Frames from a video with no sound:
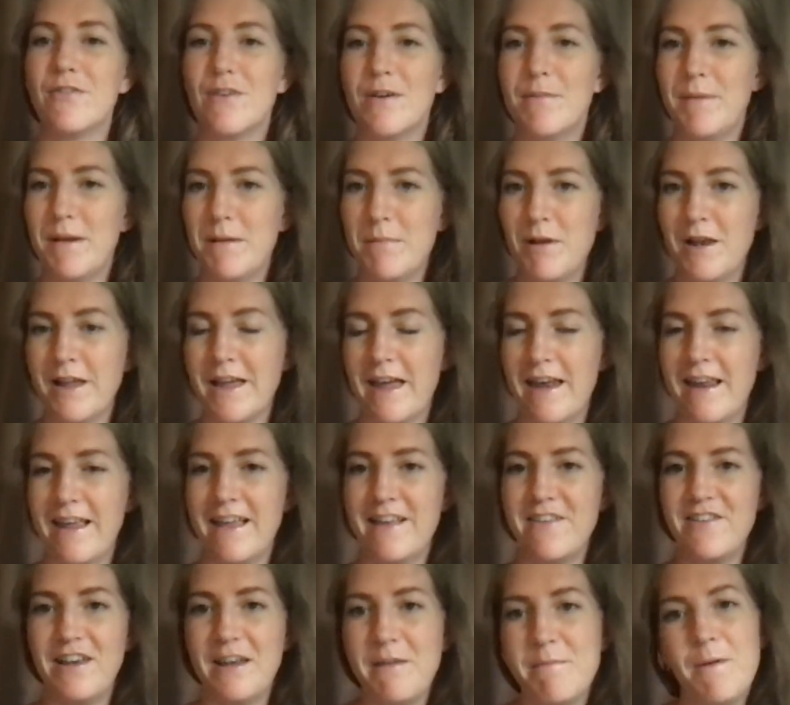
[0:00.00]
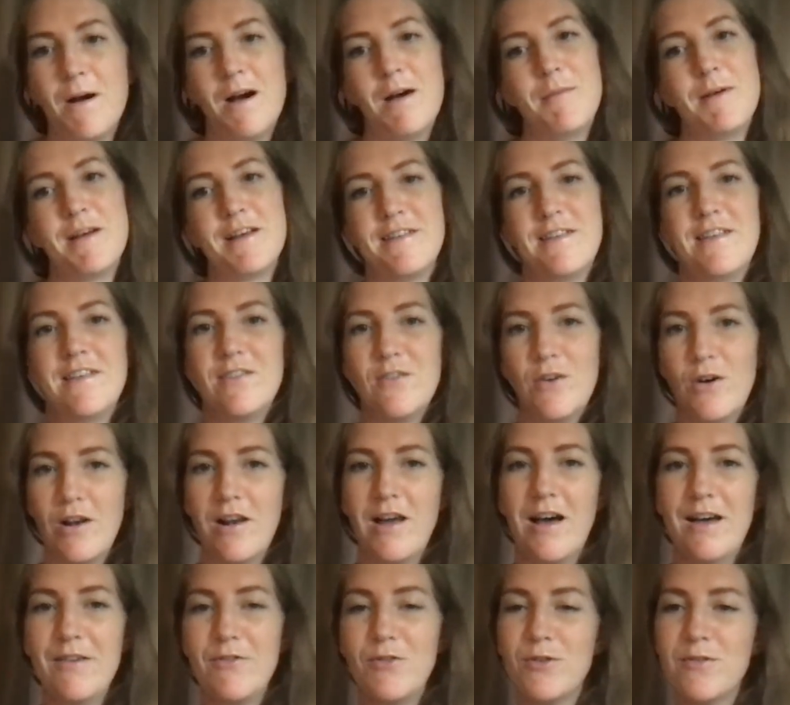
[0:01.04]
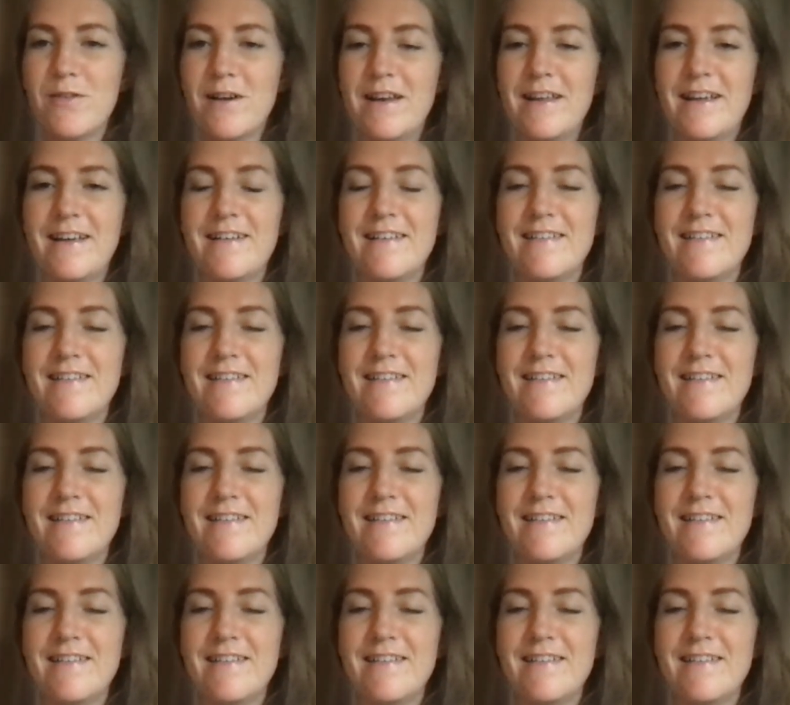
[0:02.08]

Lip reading: and people are getting it cheaper because it's not live already.